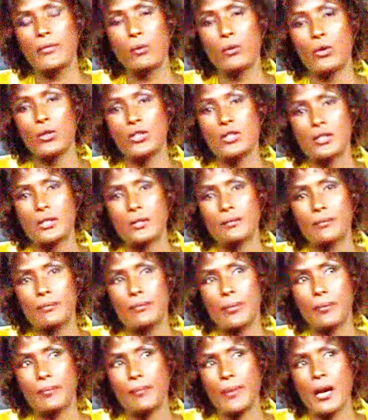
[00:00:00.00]
The worst
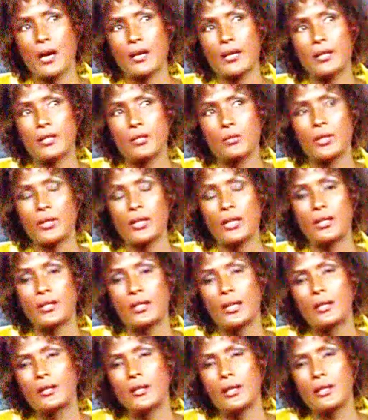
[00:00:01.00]
part is when they
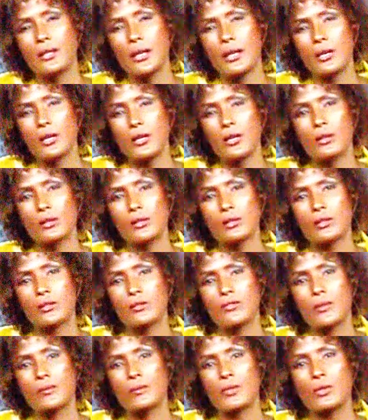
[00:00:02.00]
take the young
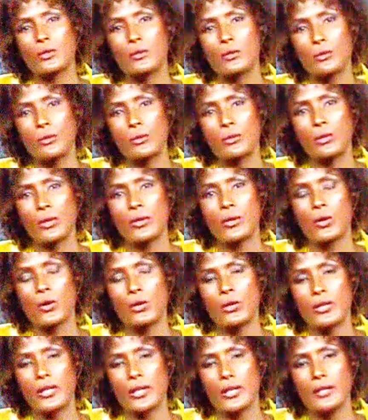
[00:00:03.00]
girls from school on
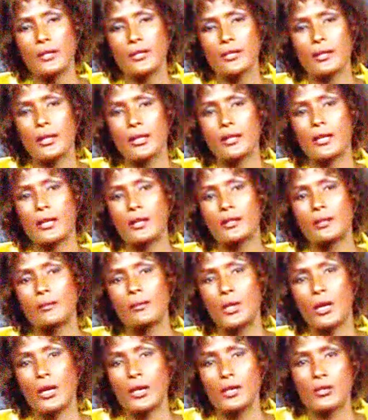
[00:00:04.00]
holidays, they take
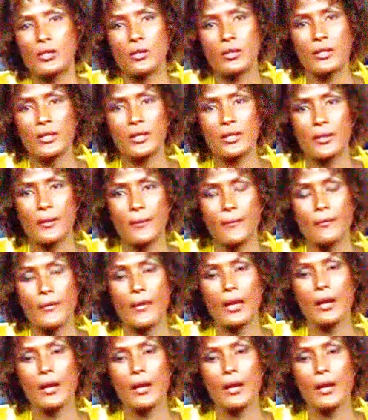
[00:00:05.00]
them to countries,